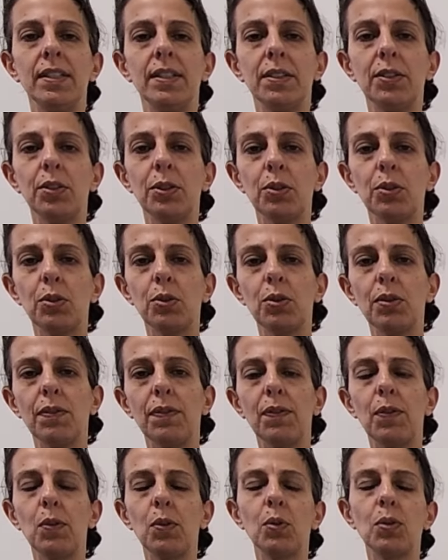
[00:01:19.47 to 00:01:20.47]
due to the
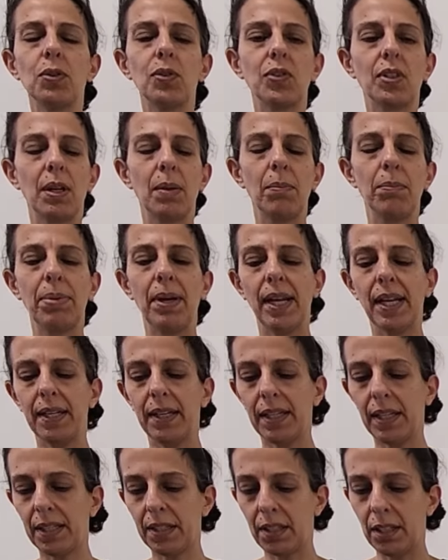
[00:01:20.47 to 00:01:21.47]
flu, some pain
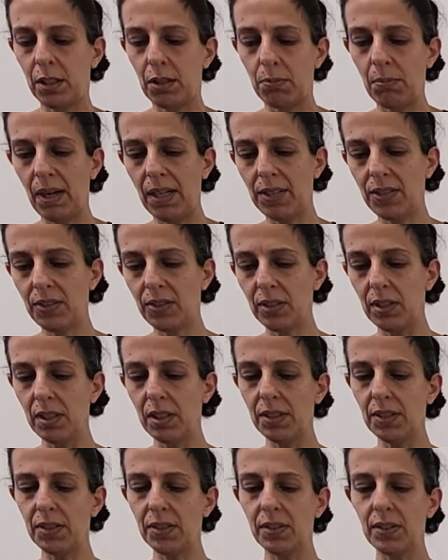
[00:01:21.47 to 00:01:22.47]
in her
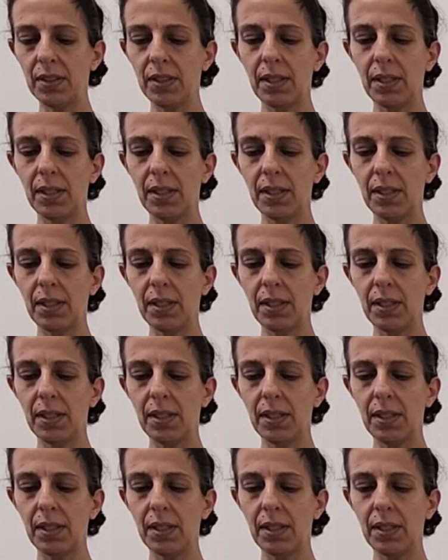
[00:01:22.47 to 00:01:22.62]
muscles,